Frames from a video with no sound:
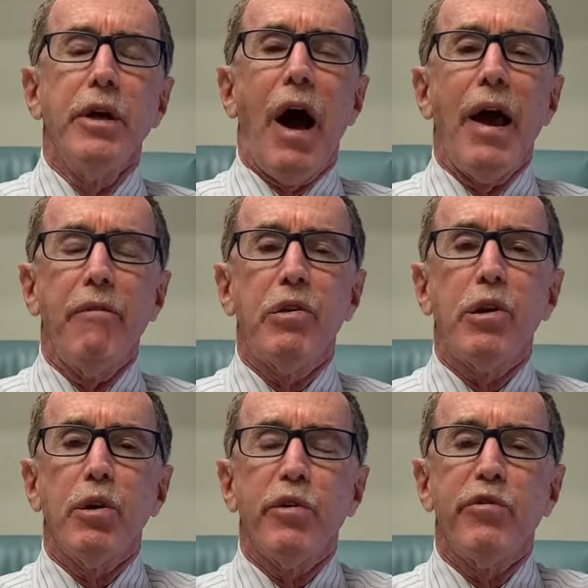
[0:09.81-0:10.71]
I have
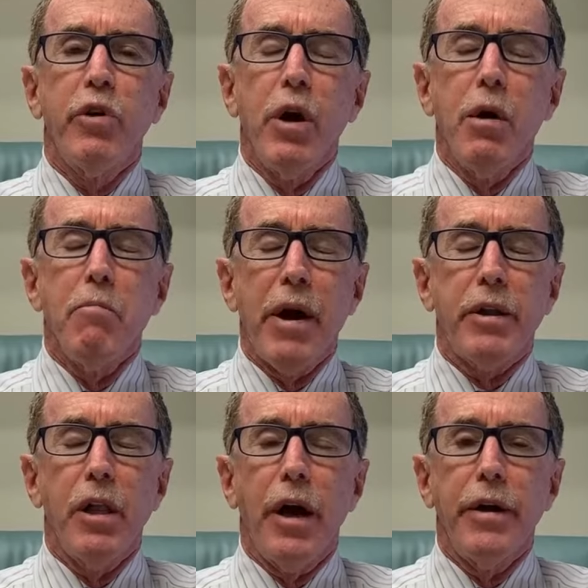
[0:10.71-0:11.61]
served my
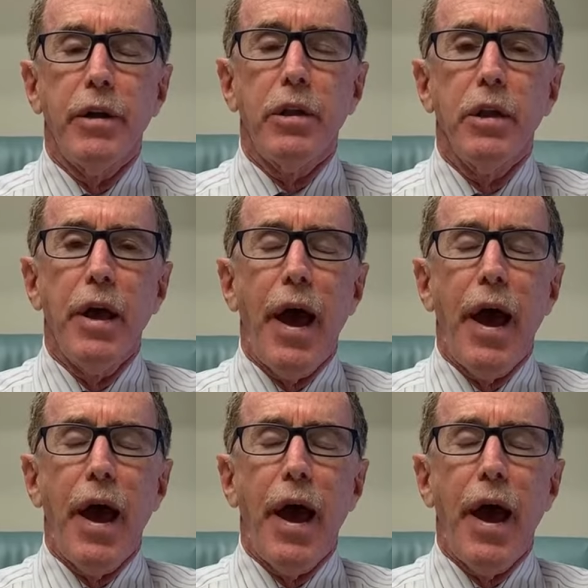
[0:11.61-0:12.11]
clients